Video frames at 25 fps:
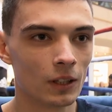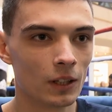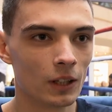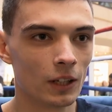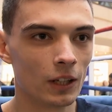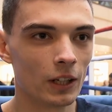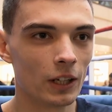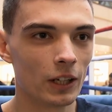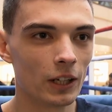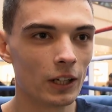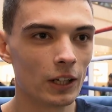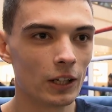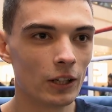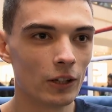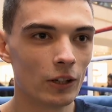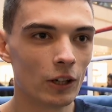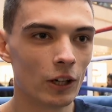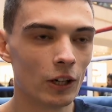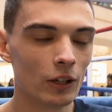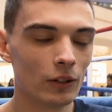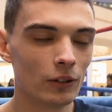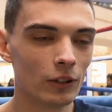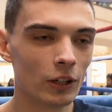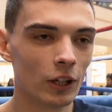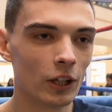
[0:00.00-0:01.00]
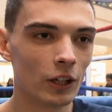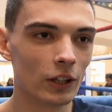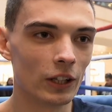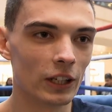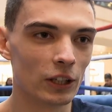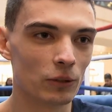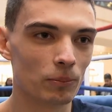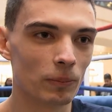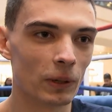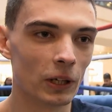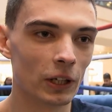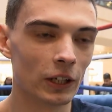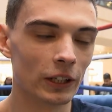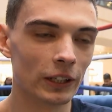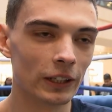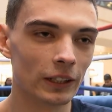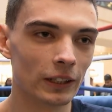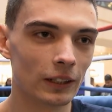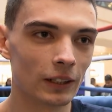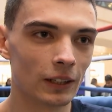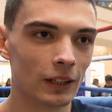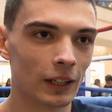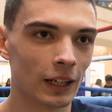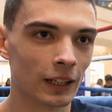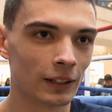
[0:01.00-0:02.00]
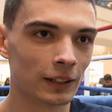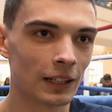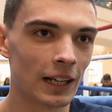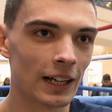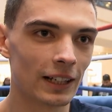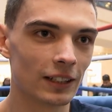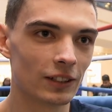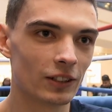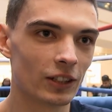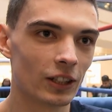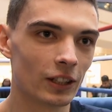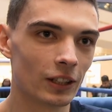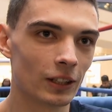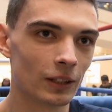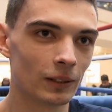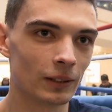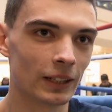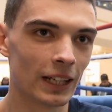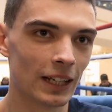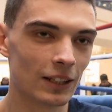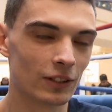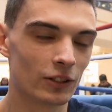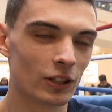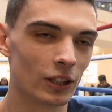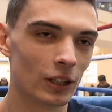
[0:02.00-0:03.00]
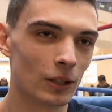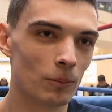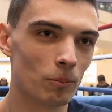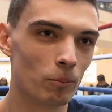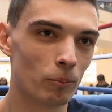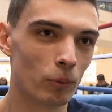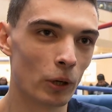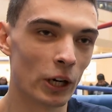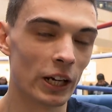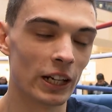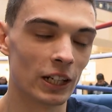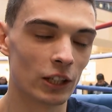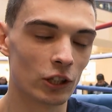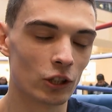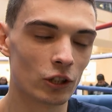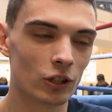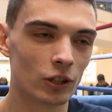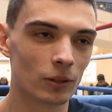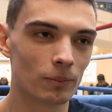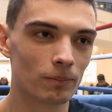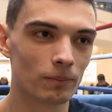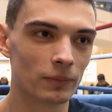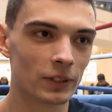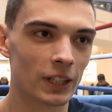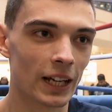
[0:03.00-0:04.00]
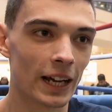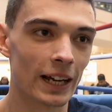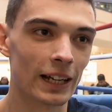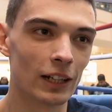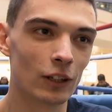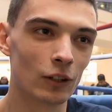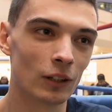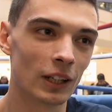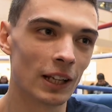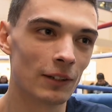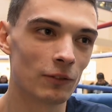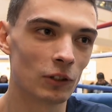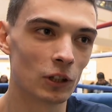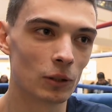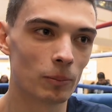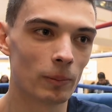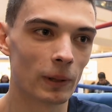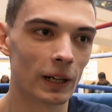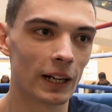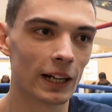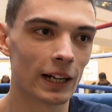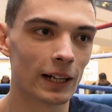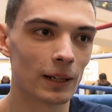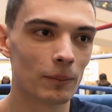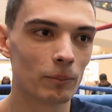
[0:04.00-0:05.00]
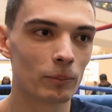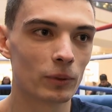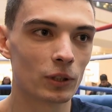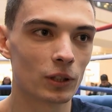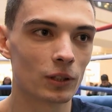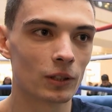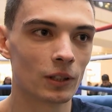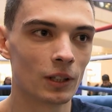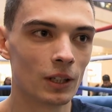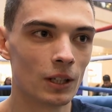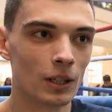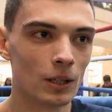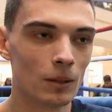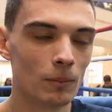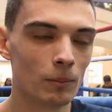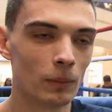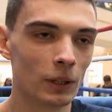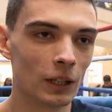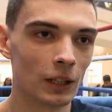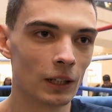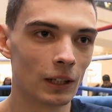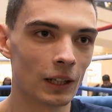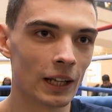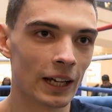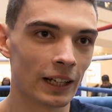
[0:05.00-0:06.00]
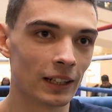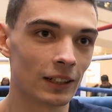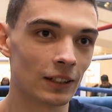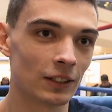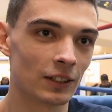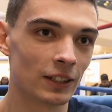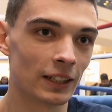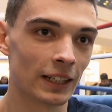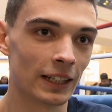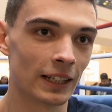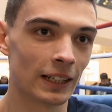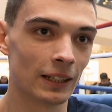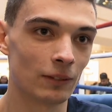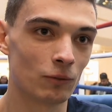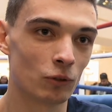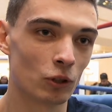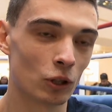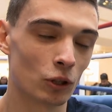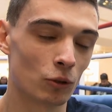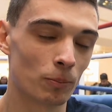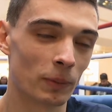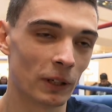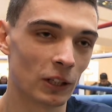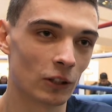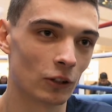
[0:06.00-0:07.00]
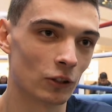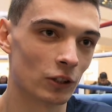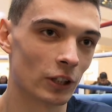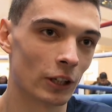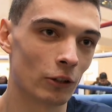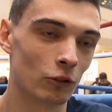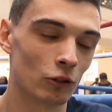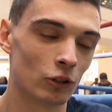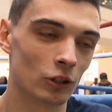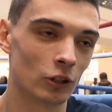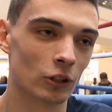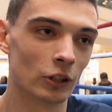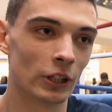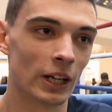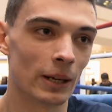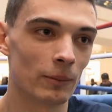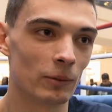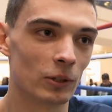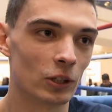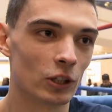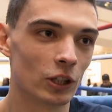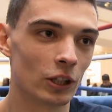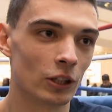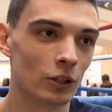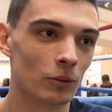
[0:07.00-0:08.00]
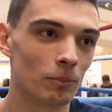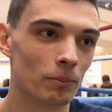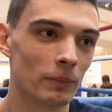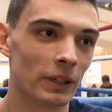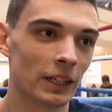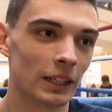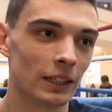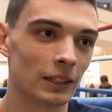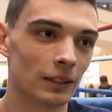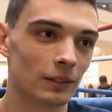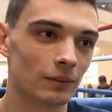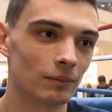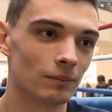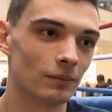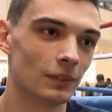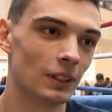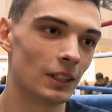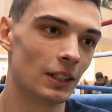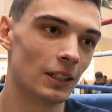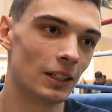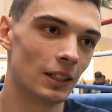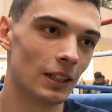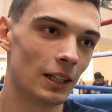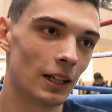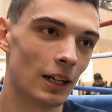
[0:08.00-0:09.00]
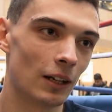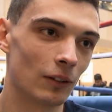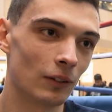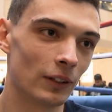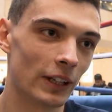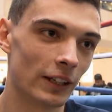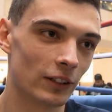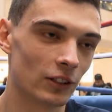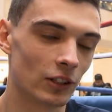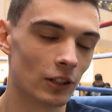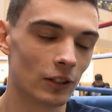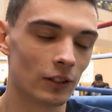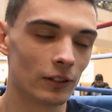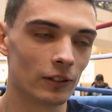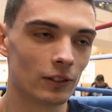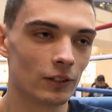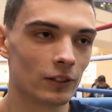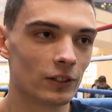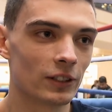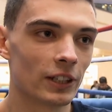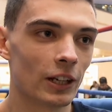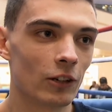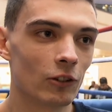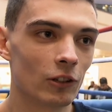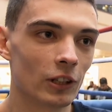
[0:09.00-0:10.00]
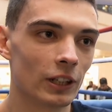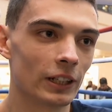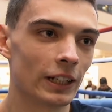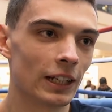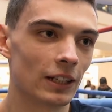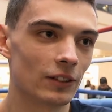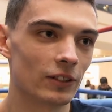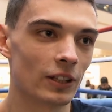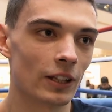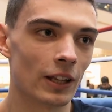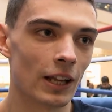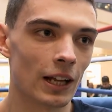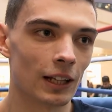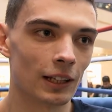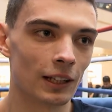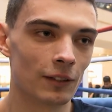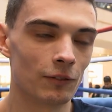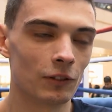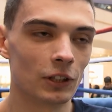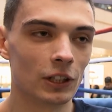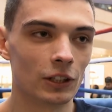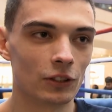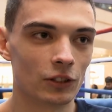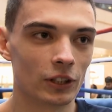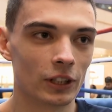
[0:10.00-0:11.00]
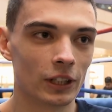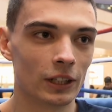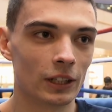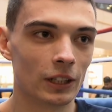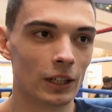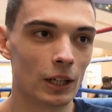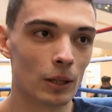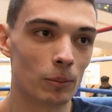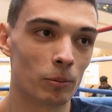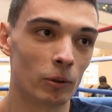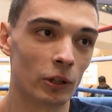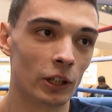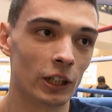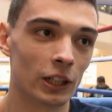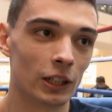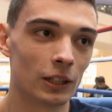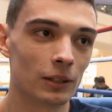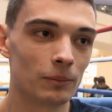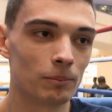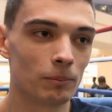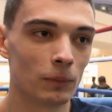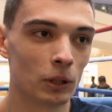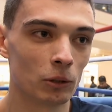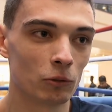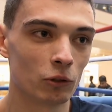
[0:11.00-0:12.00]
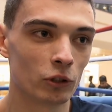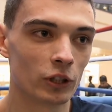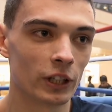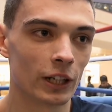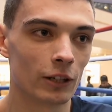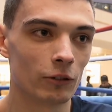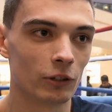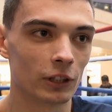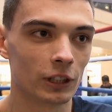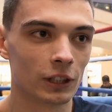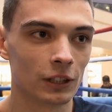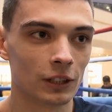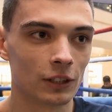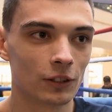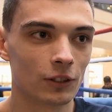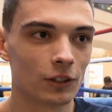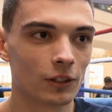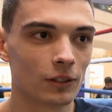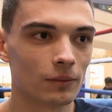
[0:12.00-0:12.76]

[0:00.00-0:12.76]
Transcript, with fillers: Uh, not, not at this point. I'd like to get to British title level perhaps, but like I said, just because I was a good amateur does not mean I'll necessarily get to that level as a, a pro, but we'll see how it goes.